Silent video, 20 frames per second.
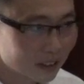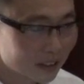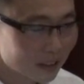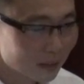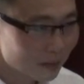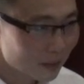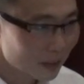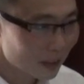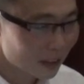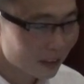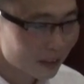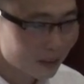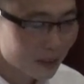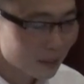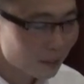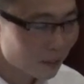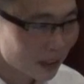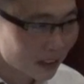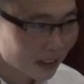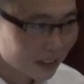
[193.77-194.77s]
some
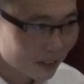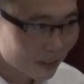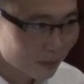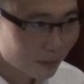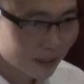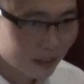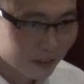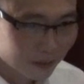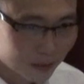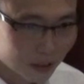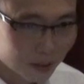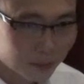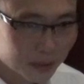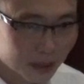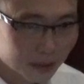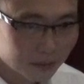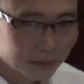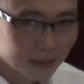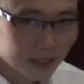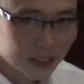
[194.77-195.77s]
other articles may have
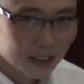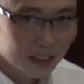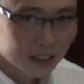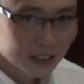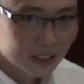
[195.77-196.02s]
cropped up,